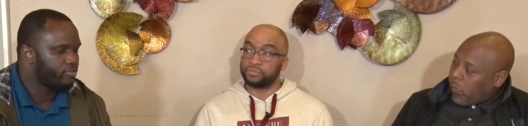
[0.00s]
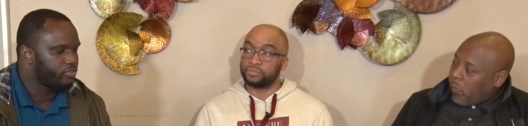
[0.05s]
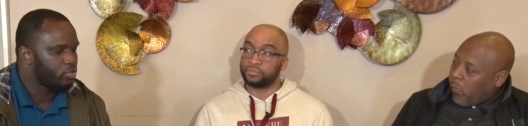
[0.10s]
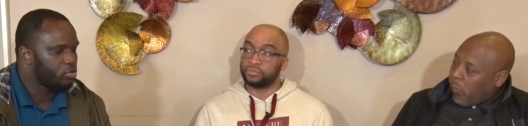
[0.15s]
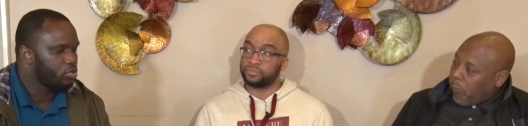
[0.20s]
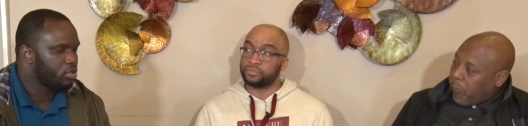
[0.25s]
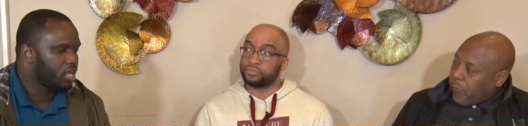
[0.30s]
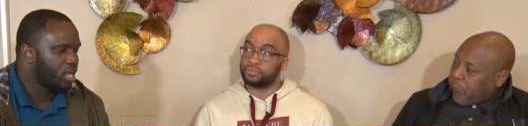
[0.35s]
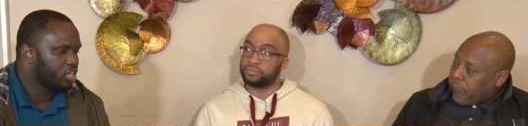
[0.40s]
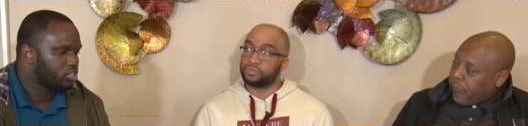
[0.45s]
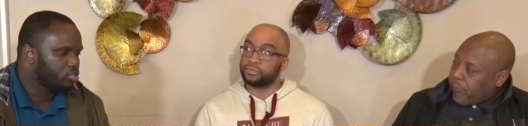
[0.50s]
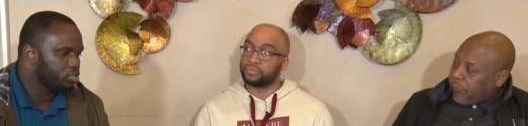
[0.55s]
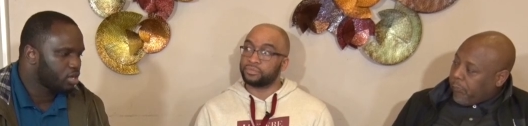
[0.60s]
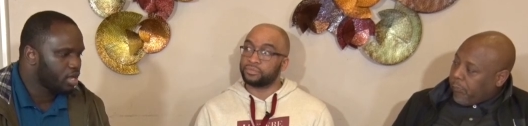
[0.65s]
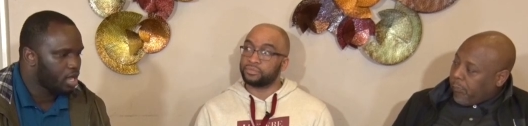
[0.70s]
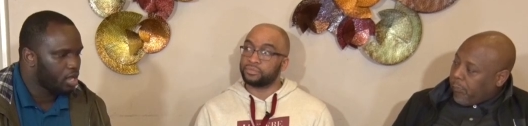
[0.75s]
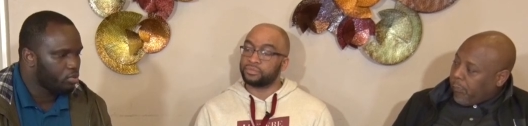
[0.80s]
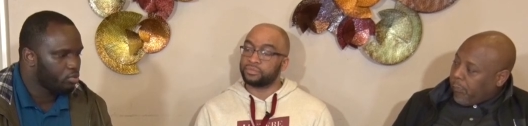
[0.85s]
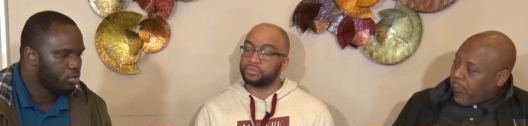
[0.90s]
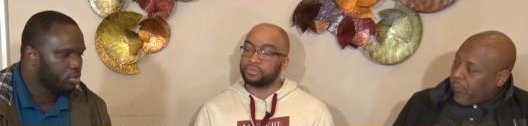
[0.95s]
Speaker 1: review, yeah, I
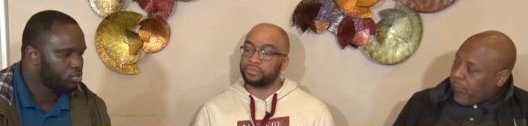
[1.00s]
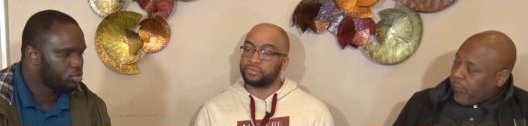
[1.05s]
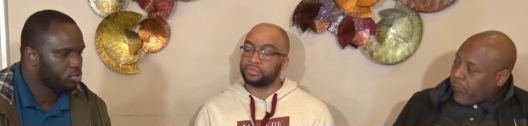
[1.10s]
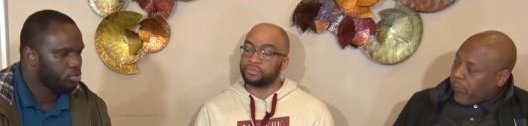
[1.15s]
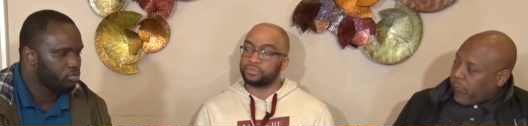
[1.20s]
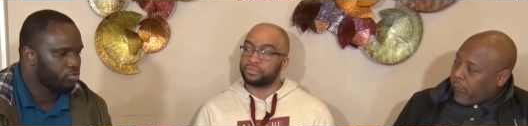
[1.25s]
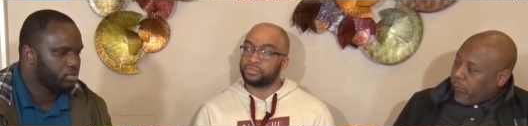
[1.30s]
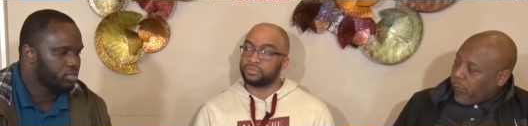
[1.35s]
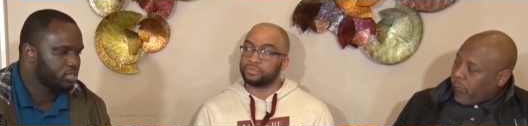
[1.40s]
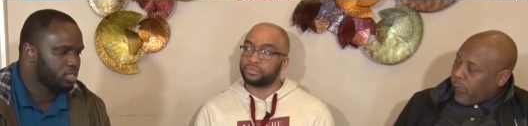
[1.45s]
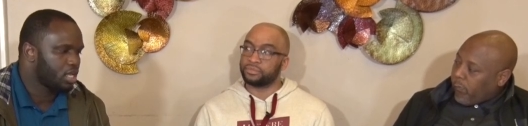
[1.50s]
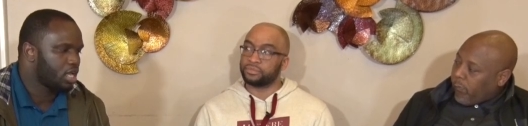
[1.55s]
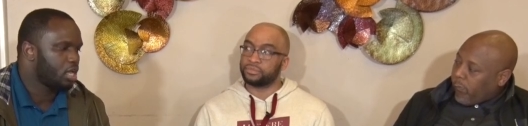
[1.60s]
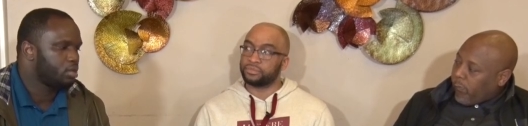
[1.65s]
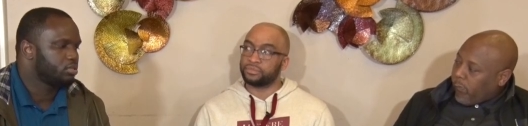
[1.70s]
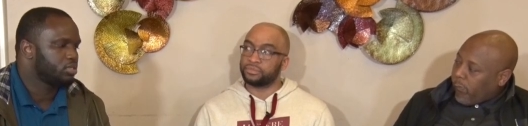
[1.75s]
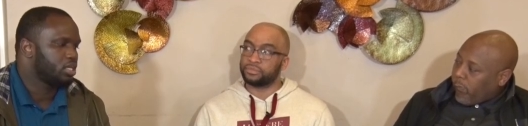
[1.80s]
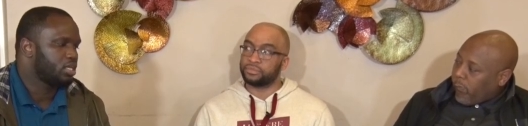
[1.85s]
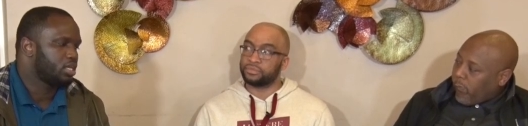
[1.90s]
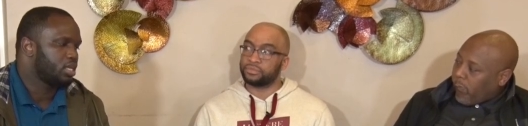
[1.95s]
tried one, two, three
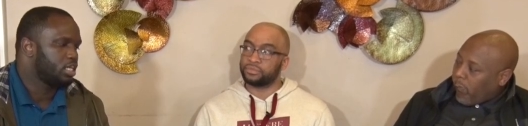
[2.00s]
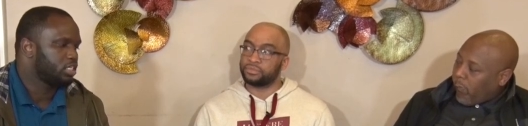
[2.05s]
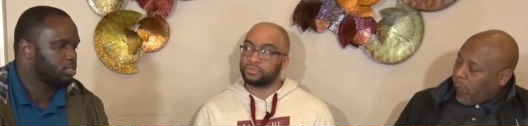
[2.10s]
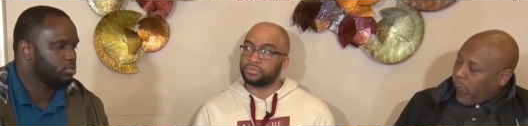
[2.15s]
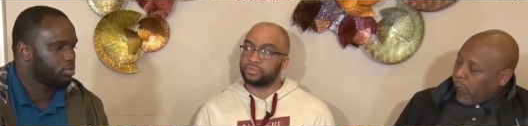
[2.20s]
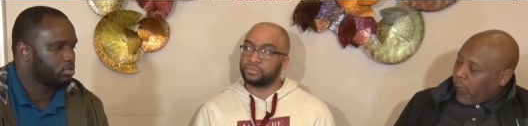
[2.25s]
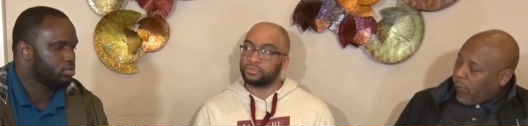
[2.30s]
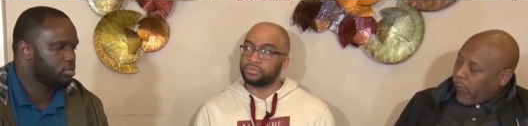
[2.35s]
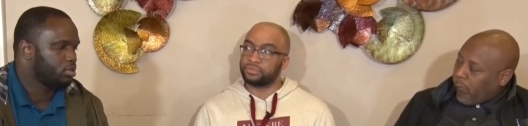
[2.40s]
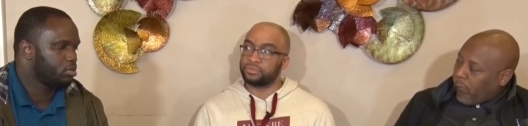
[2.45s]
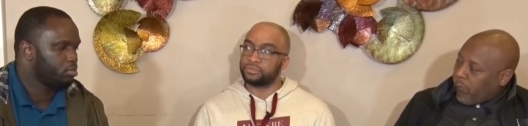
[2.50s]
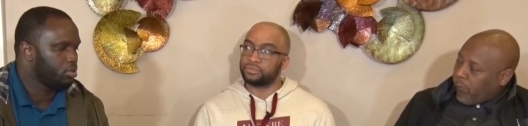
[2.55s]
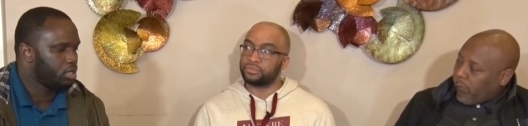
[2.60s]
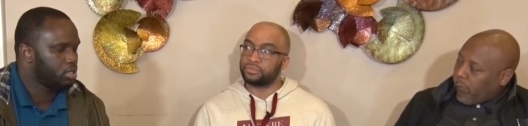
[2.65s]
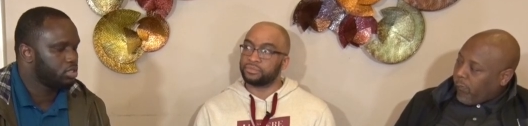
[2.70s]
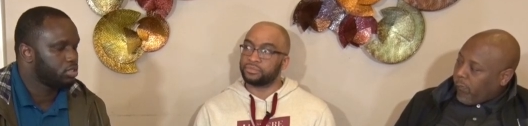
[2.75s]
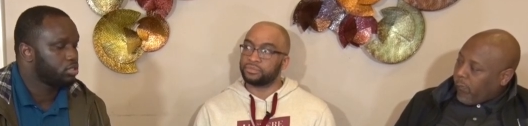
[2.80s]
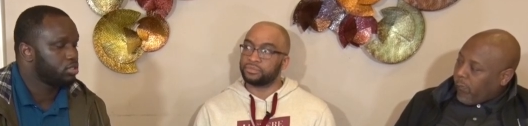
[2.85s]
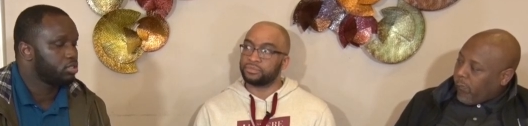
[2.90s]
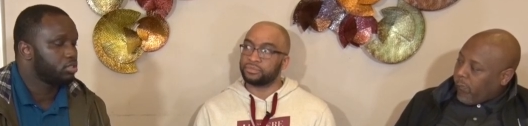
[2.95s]
times, and I spoke to a
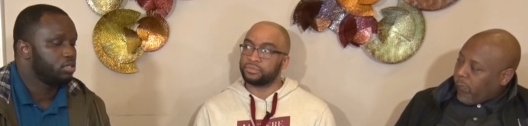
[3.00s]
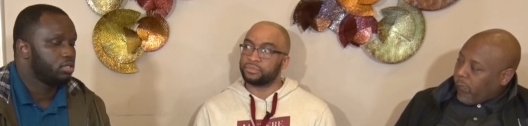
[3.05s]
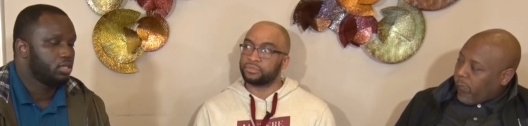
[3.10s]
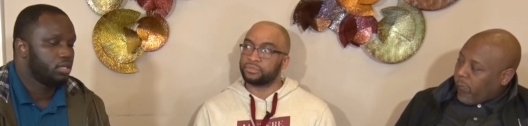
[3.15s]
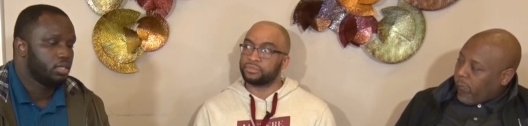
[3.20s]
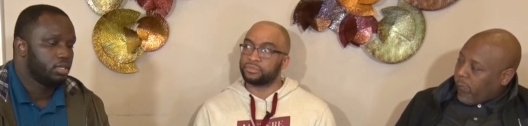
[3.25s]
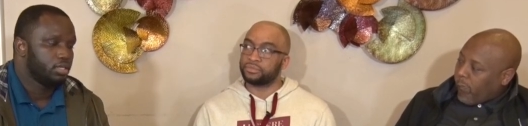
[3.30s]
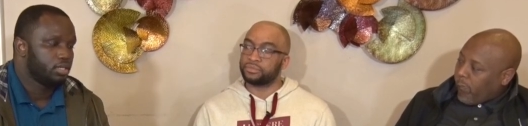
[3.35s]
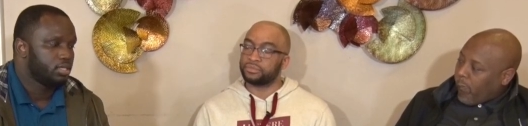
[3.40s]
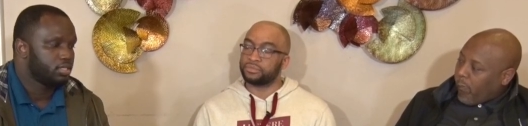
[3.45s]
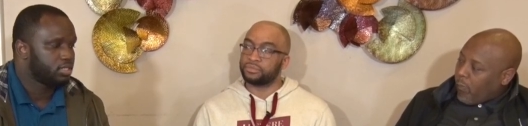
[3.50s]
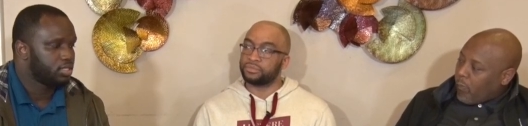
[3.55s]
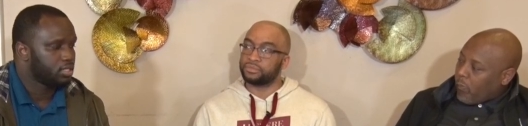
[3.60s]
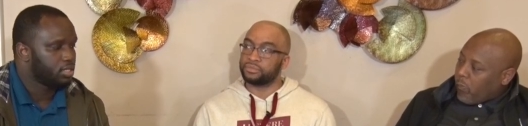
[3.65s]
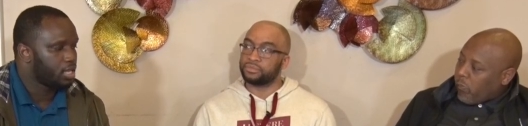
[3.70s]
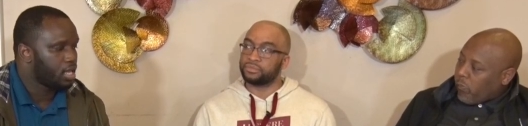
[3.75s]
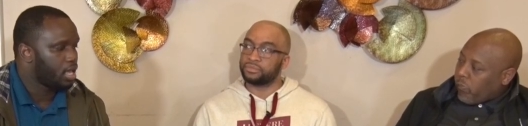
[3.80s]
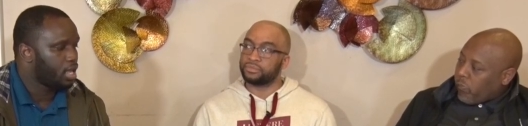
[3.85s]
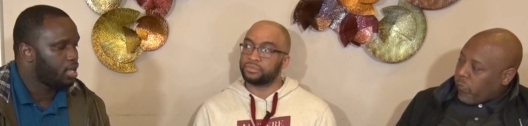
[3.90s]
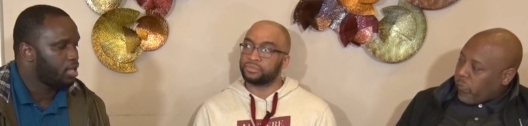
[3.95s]
manager. This
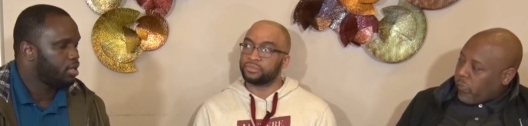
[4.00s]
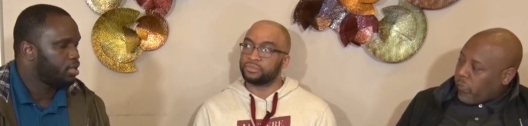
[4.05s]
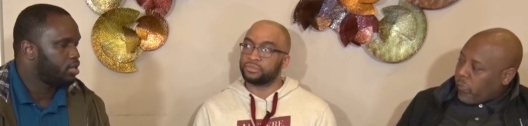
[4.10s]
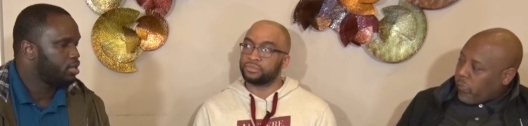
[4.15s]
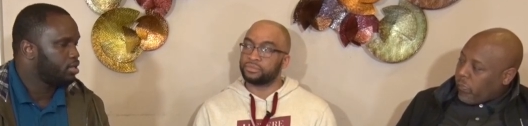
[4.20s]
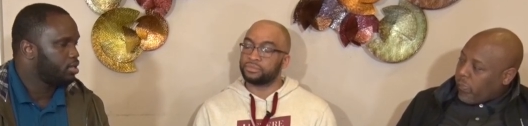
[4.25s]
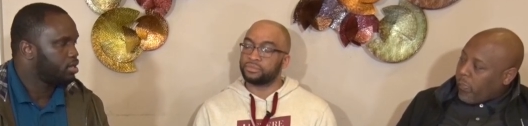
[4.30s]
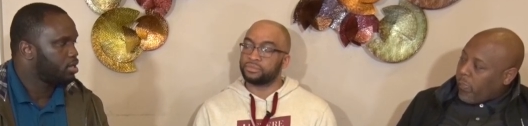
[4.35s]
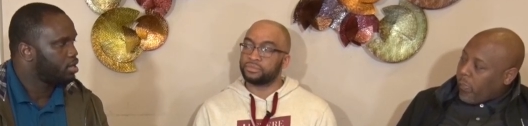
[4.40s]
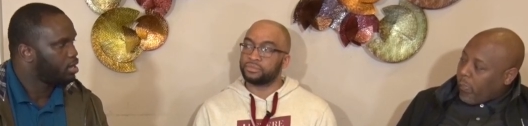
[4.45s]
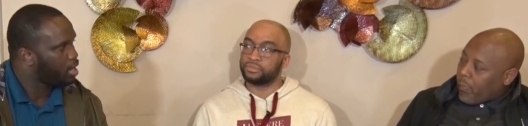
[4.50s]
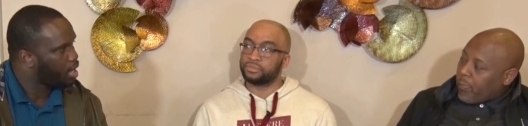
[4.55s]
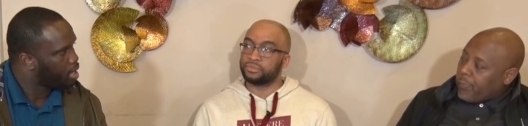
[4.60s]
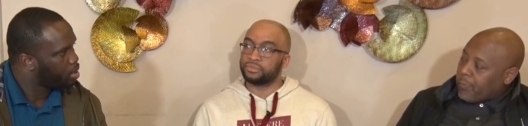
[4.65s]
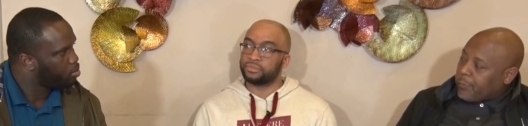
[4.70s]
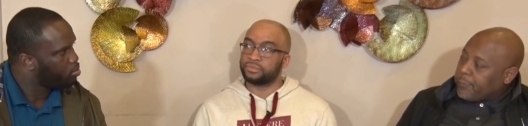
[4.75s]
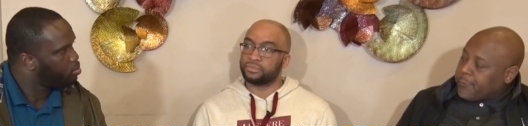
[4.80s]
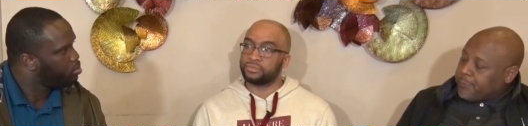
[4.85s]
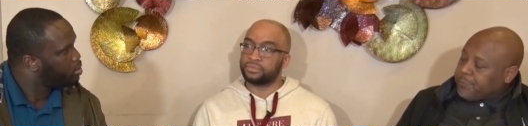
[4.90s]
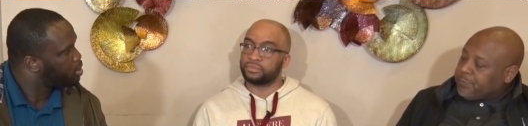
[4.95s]
and that.
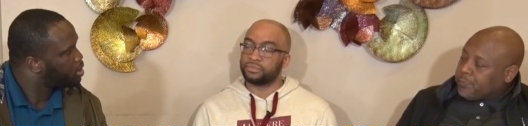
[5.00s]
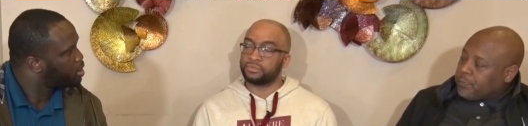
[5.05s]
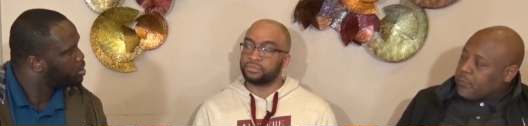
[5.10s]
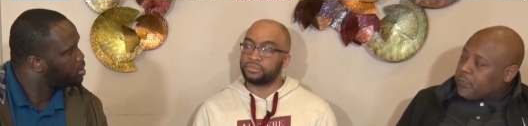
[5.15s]
Like we can